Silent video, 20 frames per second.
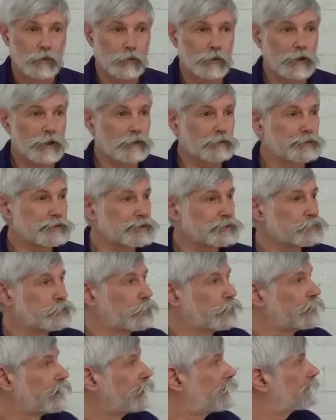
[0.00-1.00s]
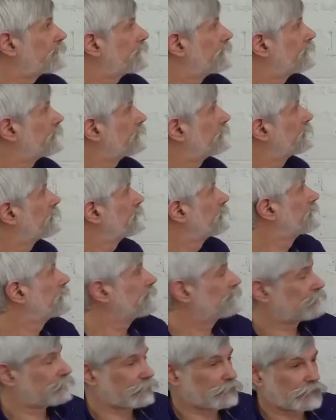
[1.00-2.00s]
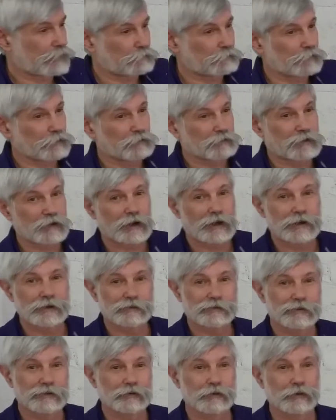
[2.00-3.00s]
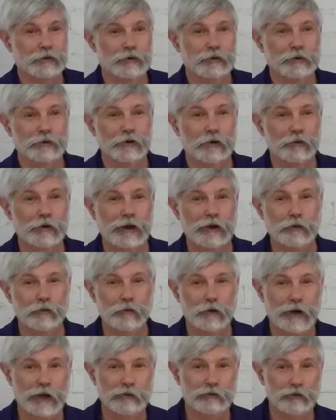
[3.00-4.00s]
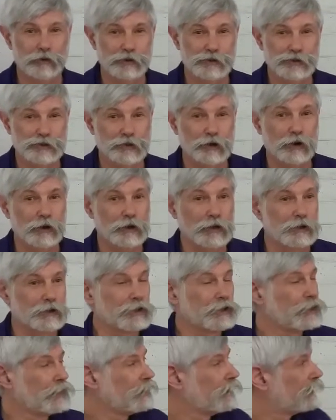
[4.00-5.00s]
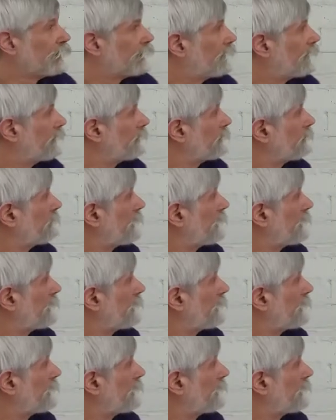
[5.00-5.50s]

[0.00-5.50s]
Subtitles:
Well, I was just pointing out that these are a couple of guys that were around when I first started. The